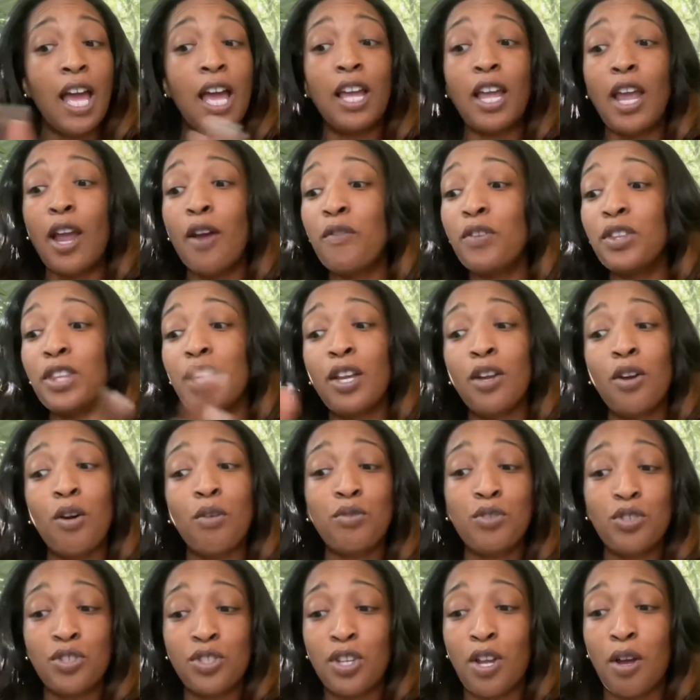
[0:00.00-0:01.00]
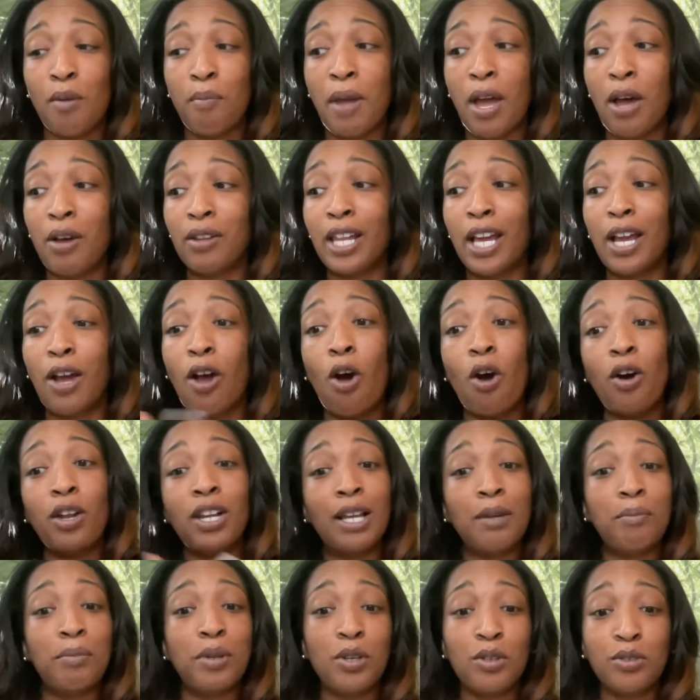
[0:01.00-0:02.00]
Everything gonna just come out. Like, all
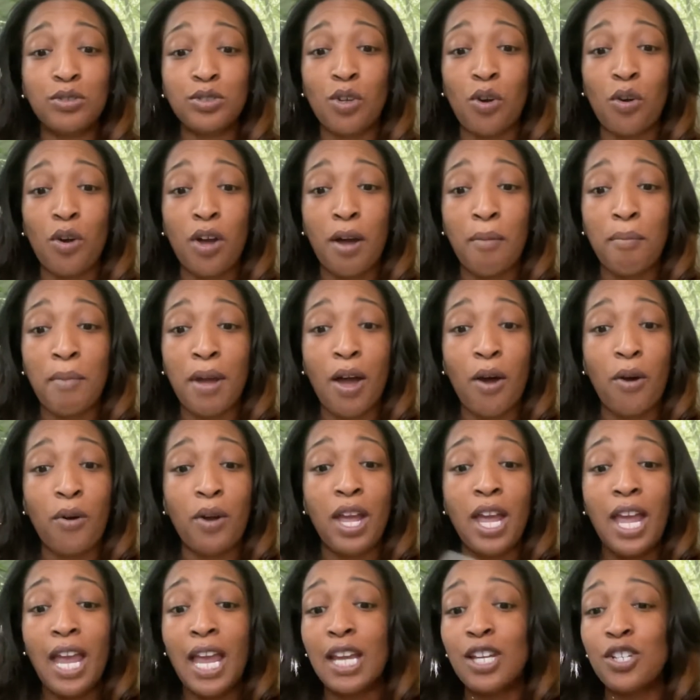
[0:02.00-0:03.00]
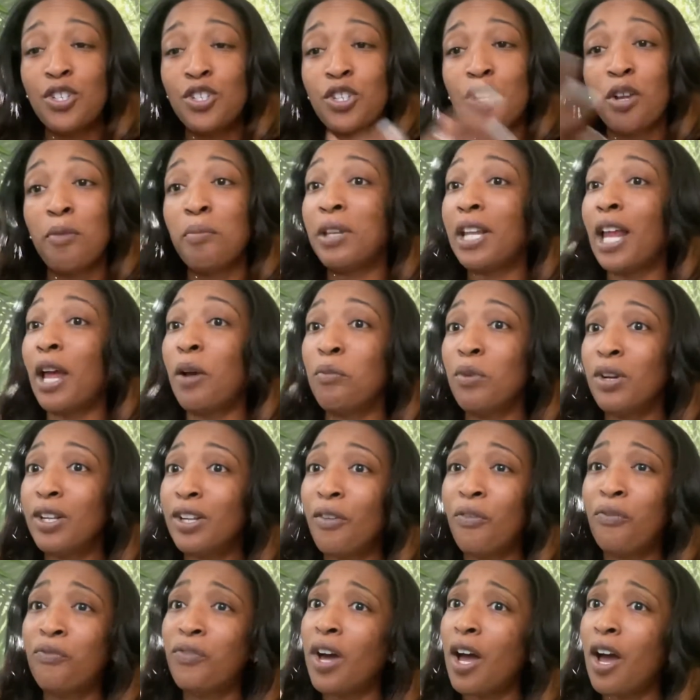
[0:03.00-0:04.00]
their bills gonna come out. It's just gonna be like, what
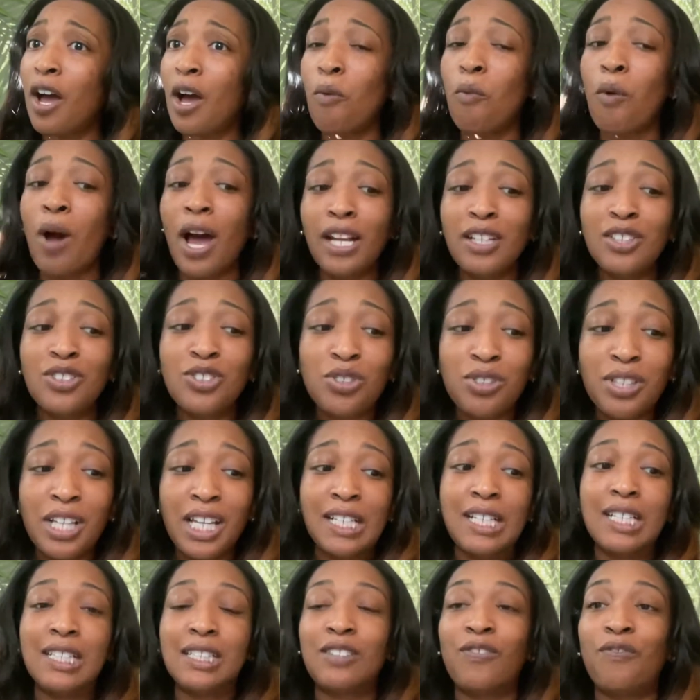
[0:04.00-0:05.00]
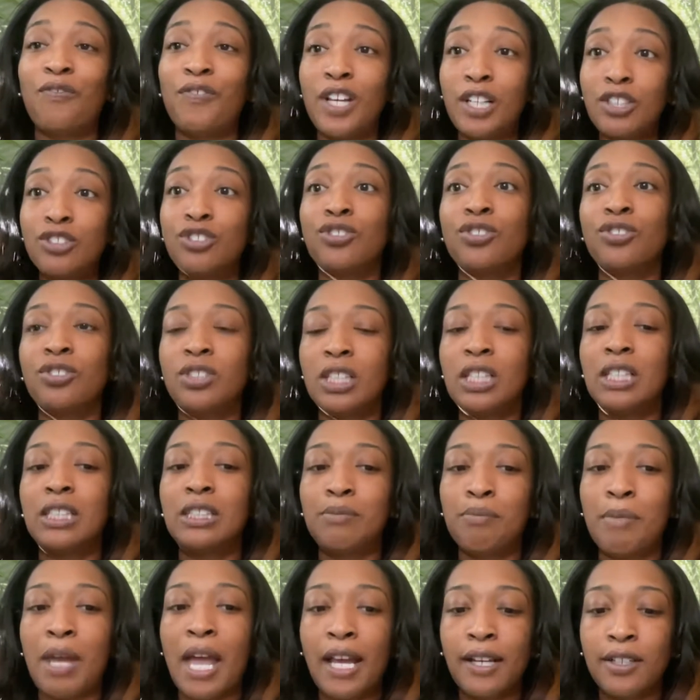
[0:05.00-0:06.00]
the fuck? Why did you let this fester to
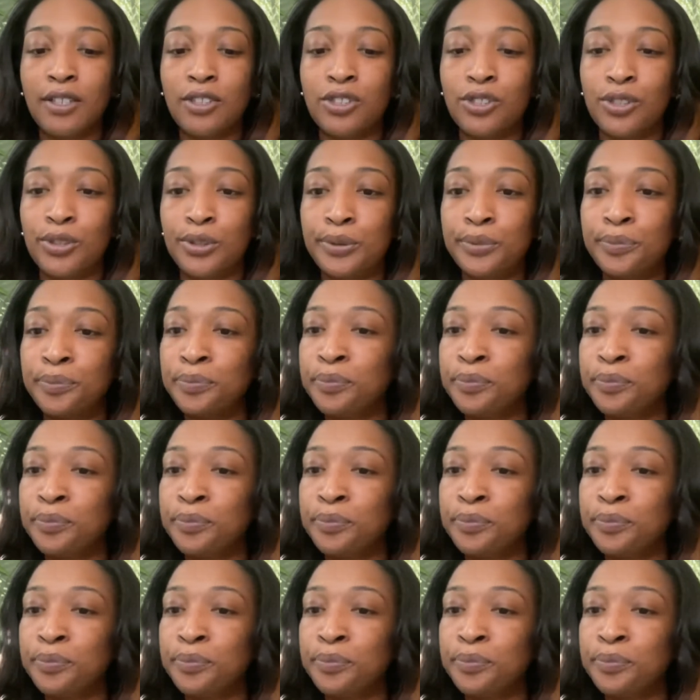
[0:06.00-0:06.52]
this magnitude?